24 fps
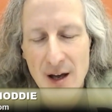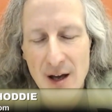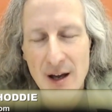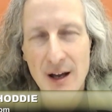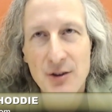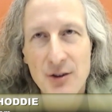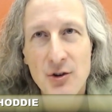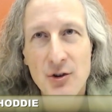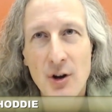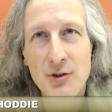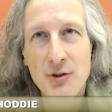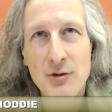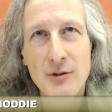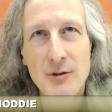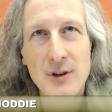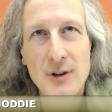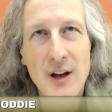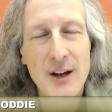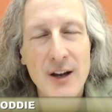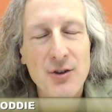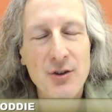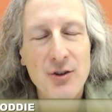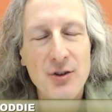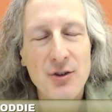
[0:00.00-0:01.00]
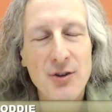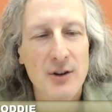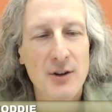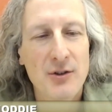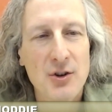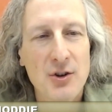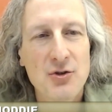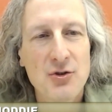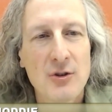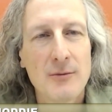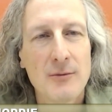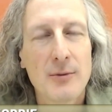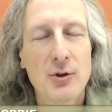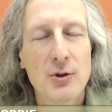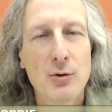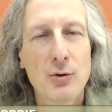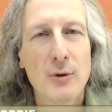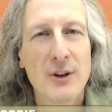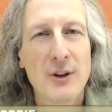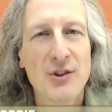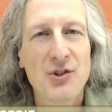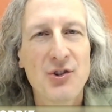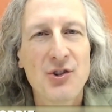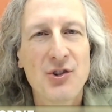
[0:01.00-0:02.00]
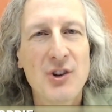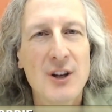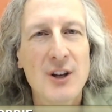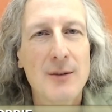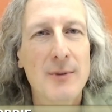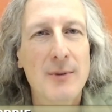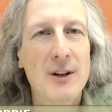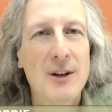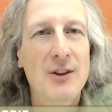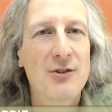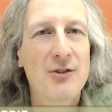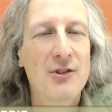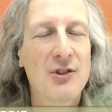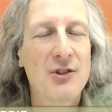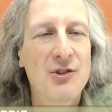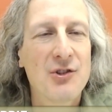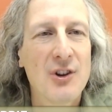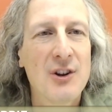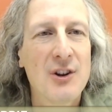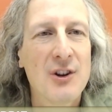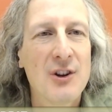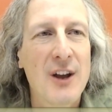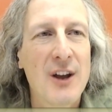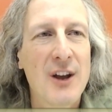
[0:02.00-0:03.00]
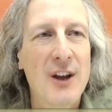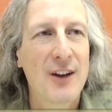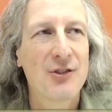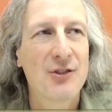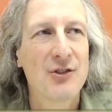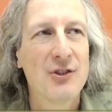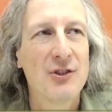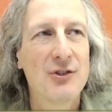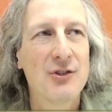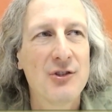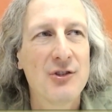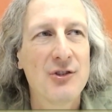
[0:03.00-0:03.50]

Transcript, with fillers: it's also a nice transition between C because the syntax is,